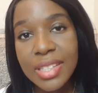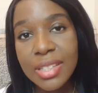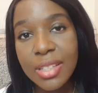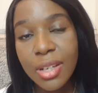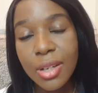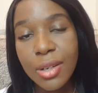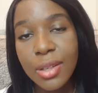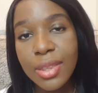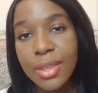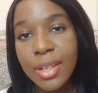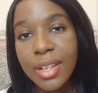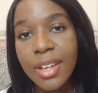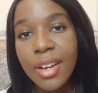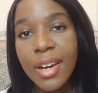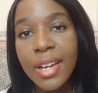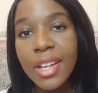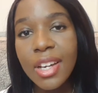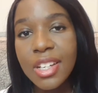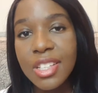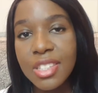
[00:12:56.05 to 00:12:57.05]
So the
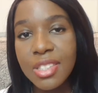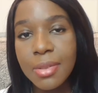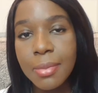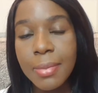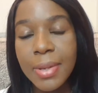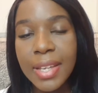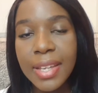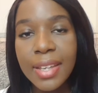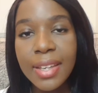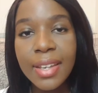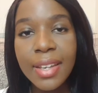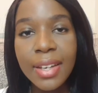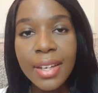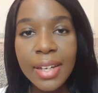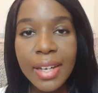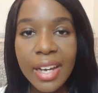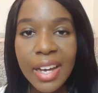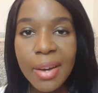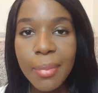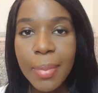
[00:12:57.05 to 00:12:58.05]
guy asked me
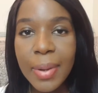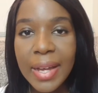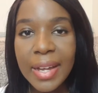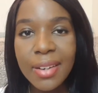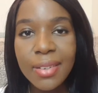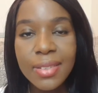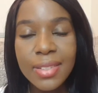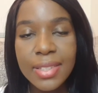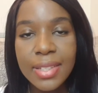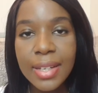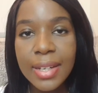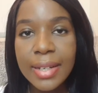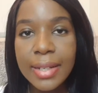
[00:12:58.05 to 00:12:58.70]
about